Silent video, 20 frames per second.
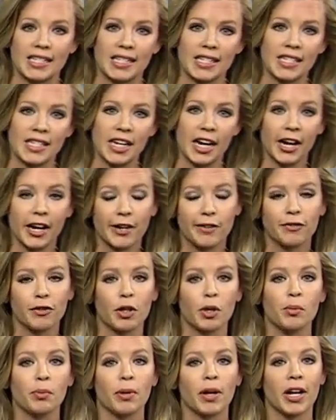This area of
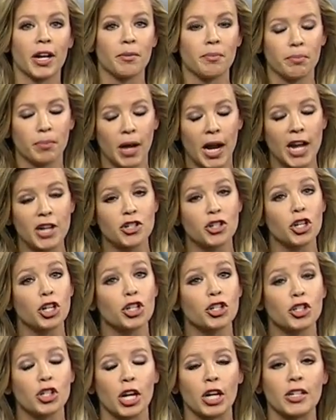low pressure
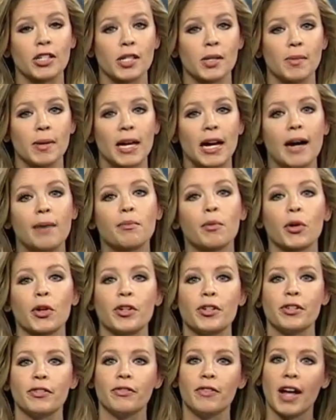starts to become more
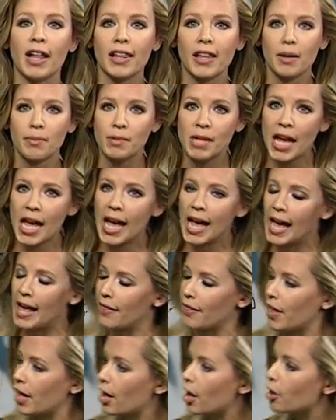developed,
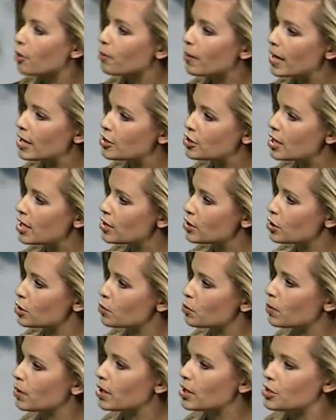and then our rain chance
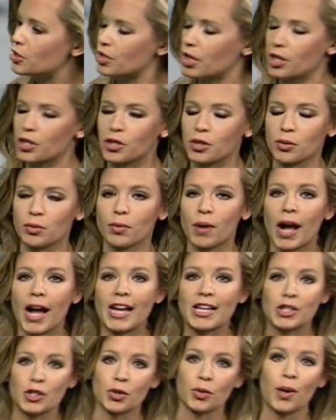incidences really start to
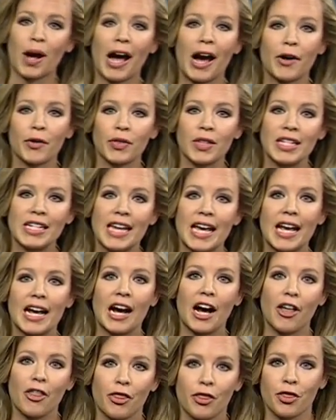rise throughout the day
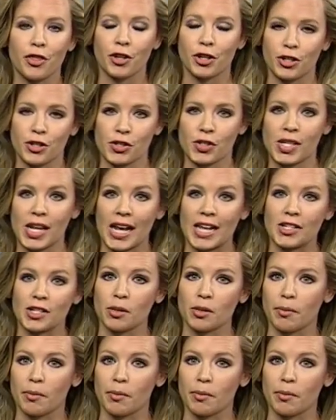on Thursday.